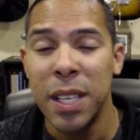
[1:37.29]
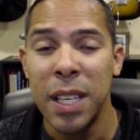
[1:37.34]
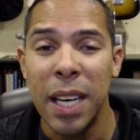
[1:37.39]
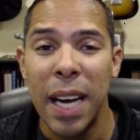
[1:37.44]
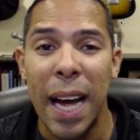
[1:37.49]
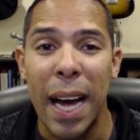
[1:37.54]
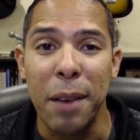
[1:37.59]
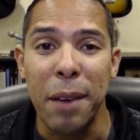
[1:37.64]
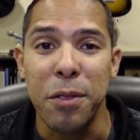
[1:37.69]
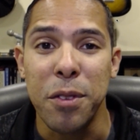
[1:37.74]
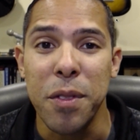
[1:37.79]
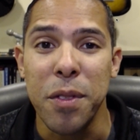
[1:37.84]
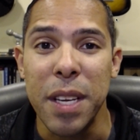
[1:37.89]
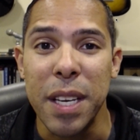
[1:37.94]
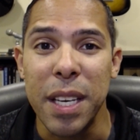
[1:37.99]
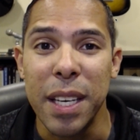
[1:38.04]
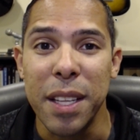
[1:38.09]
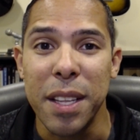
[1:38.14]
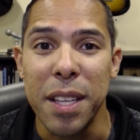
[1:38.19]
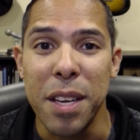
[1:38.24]
after the
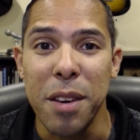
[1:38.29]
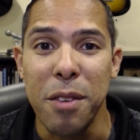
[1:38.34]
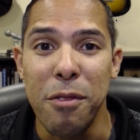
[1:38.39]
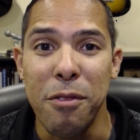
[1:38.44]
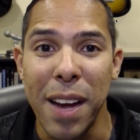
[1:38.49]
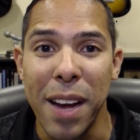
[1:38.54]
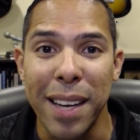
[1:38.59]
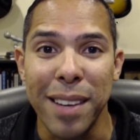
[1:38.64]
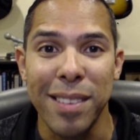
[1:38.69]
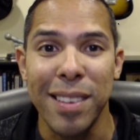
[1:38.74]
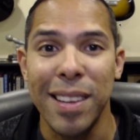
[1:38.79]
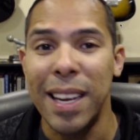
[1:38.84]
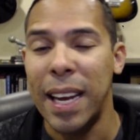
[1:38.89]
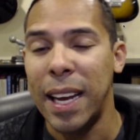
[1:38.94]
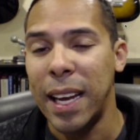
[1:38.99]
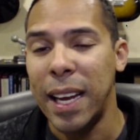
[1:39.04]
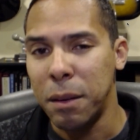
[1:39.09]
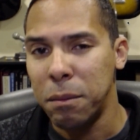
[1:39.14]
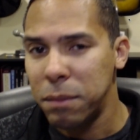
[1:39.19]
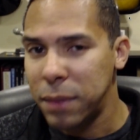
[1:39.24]
event,
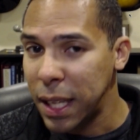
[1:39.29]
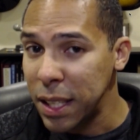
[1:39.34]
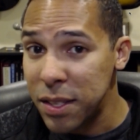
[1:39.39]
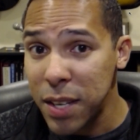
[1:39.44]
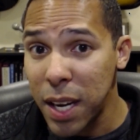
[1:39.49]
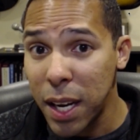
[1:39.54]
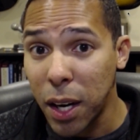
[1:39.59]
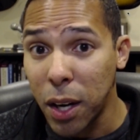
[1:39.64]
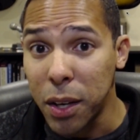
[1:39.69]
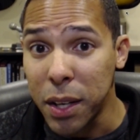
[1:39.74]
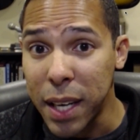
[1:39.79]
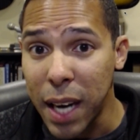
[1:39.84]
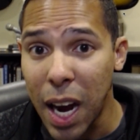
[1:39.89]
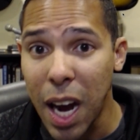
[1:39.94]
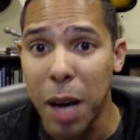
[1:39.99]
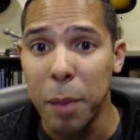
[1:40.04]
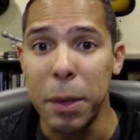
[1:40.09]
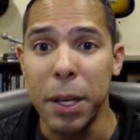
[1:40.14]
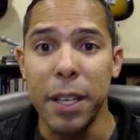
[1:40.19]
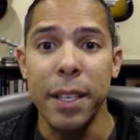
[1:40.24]
and that's not
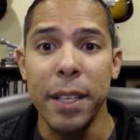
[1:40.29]
uncommon